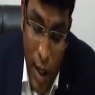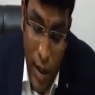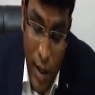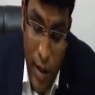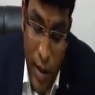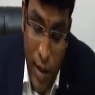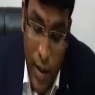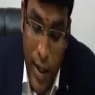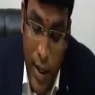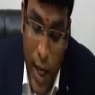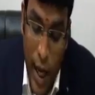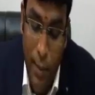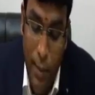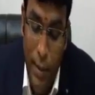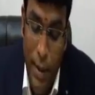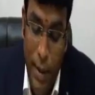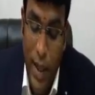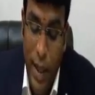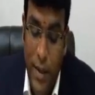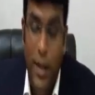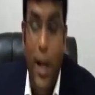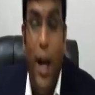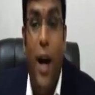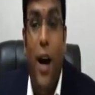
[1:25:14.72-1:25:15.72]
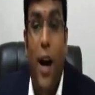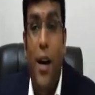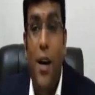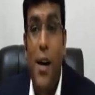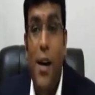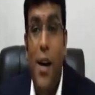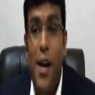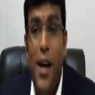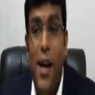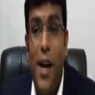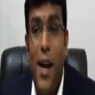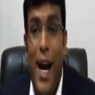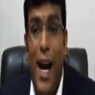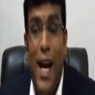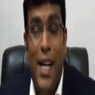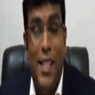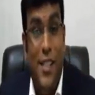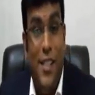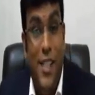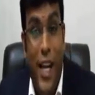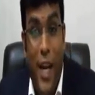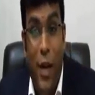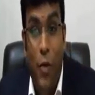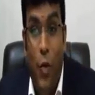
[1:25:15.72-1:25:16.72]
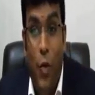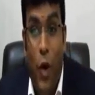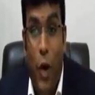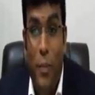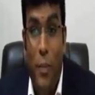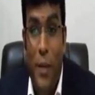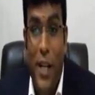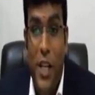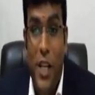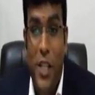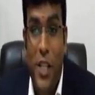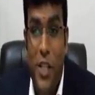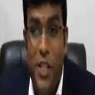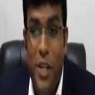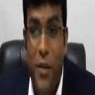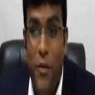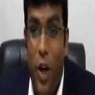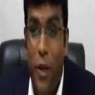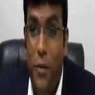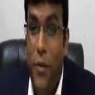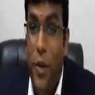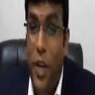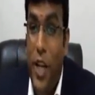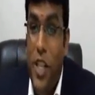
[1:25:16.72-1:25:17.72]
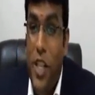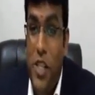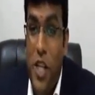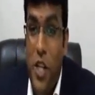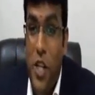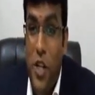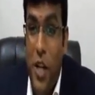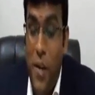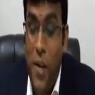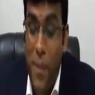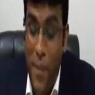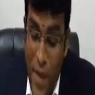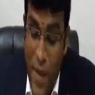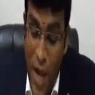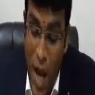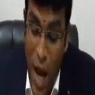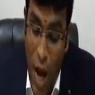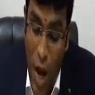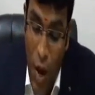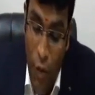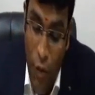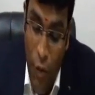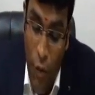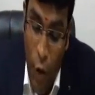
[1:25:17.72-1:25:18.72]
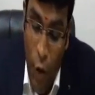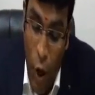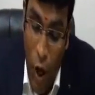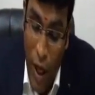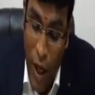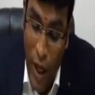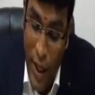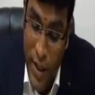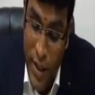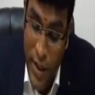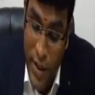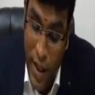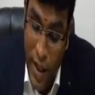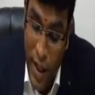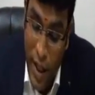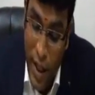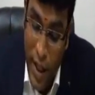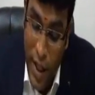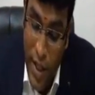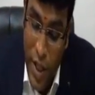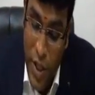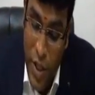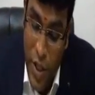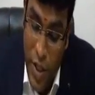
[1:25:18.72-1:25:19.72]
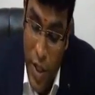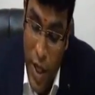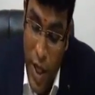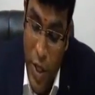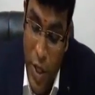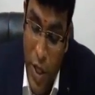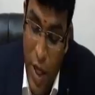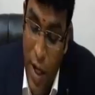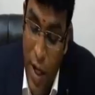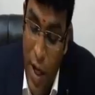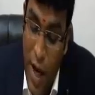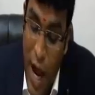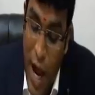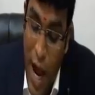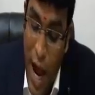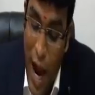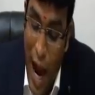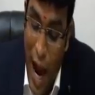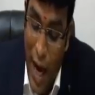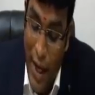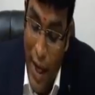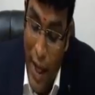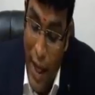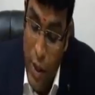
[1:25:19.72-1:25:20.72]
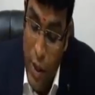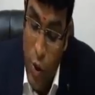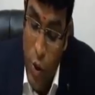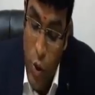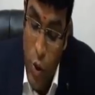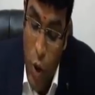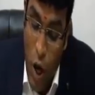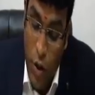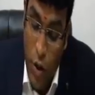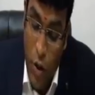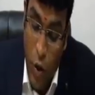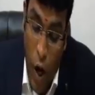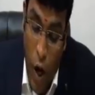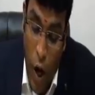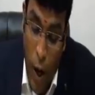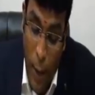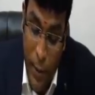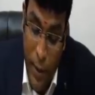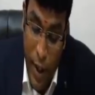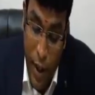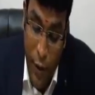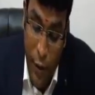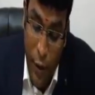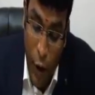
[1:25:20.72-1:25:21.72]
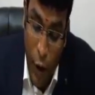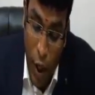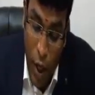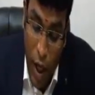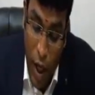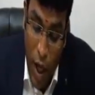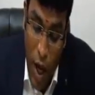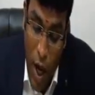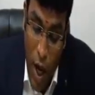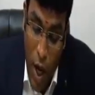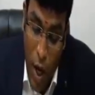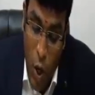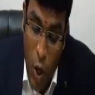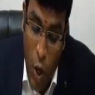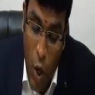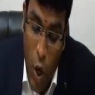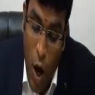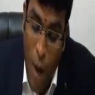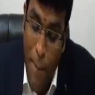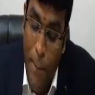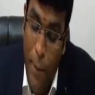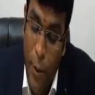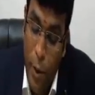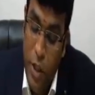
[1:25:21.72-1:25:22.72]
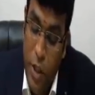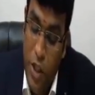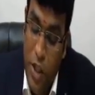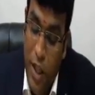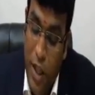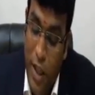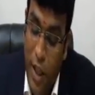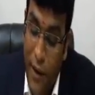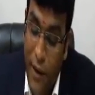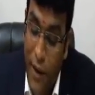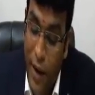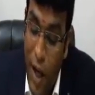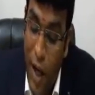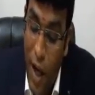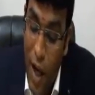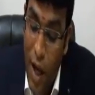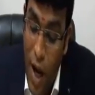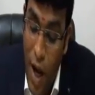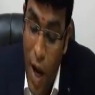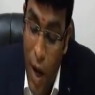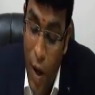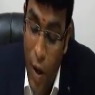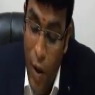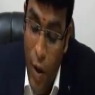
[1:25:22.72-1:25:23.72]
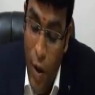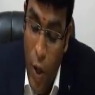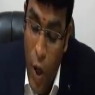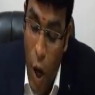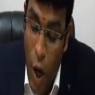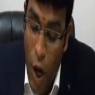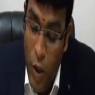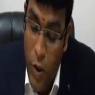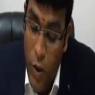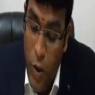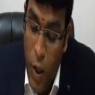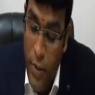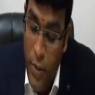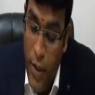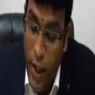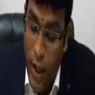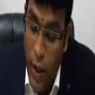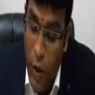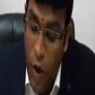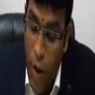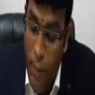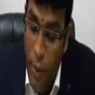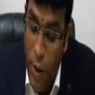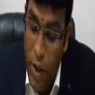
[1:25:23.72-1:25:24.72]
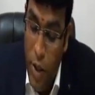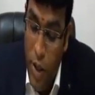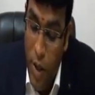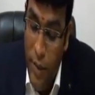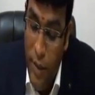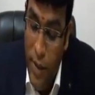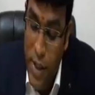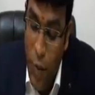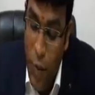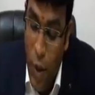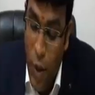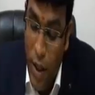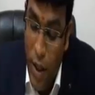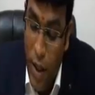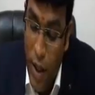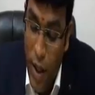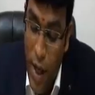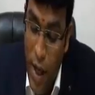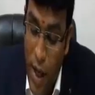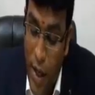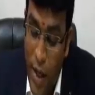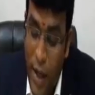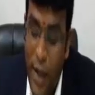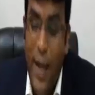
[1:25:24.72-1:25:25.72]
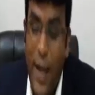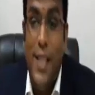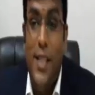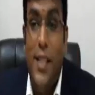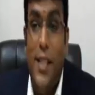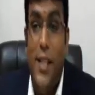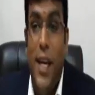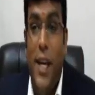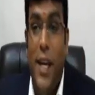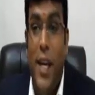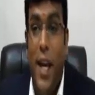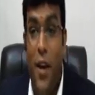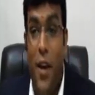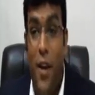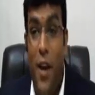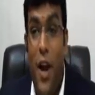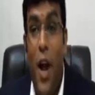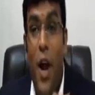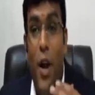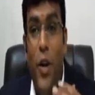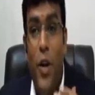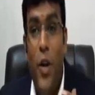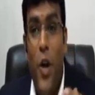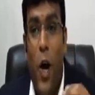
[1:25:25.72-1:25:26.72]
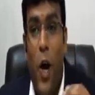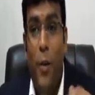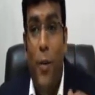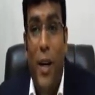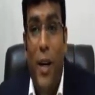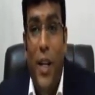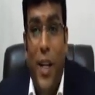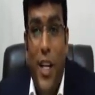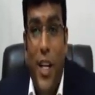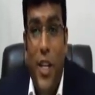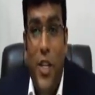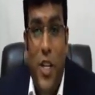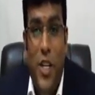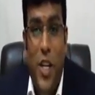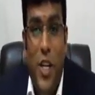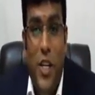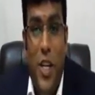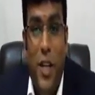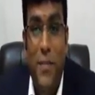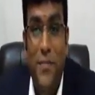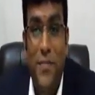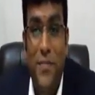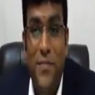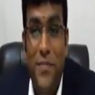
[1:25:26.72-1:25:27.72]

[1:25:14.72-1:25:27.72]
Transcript: Dharmadatta has taken what registration? Voluntary registration, and has not opted for composition levy. Not opted composition means what? He has taken normal registration.